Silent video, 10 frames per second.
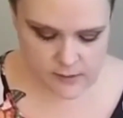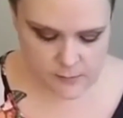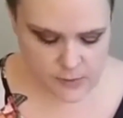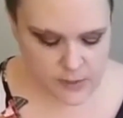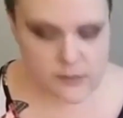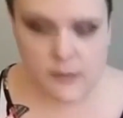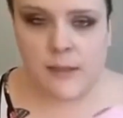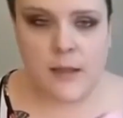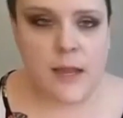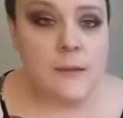But
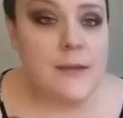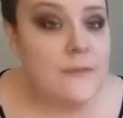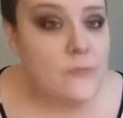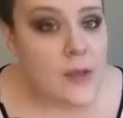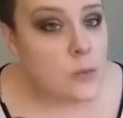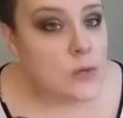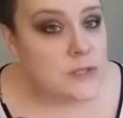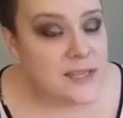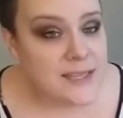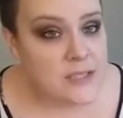like, if at worst
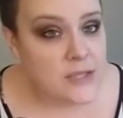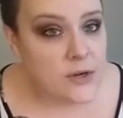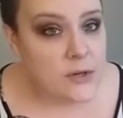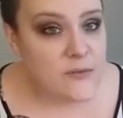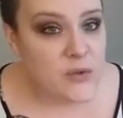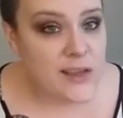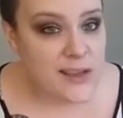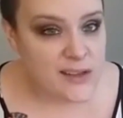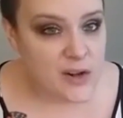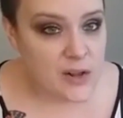case scenario, if you can't
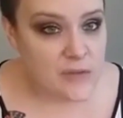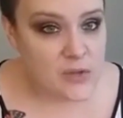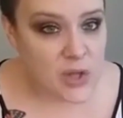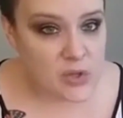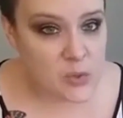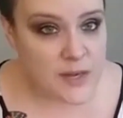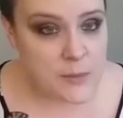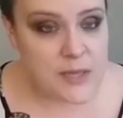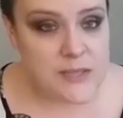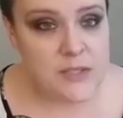get all 20
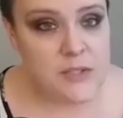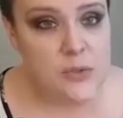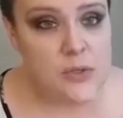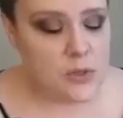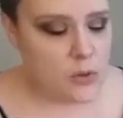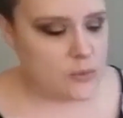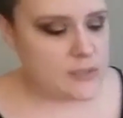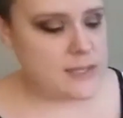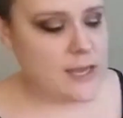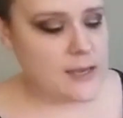pieces, you could always
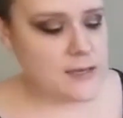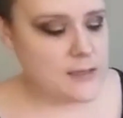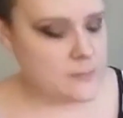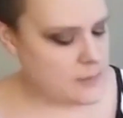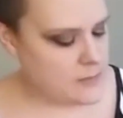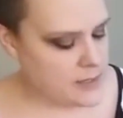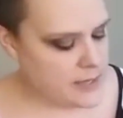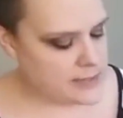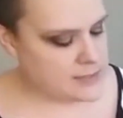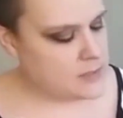add in maybe an
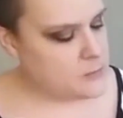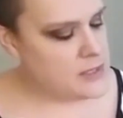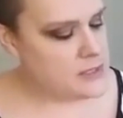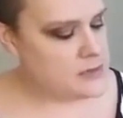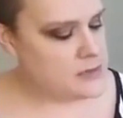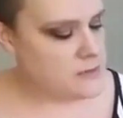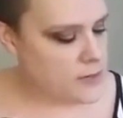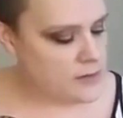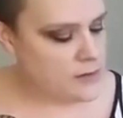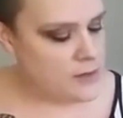accent piece of
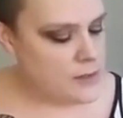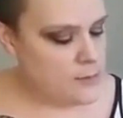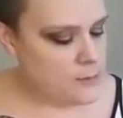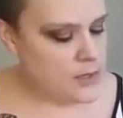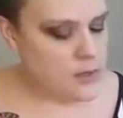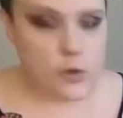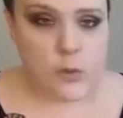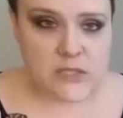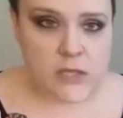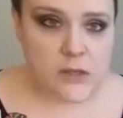green, you know,
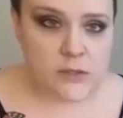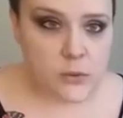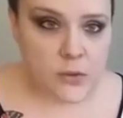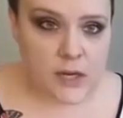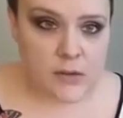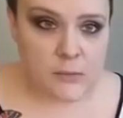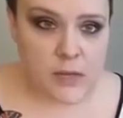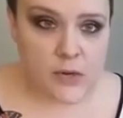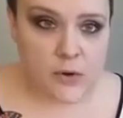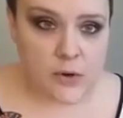a solid green,
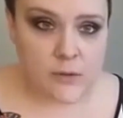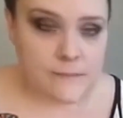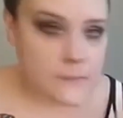pink, or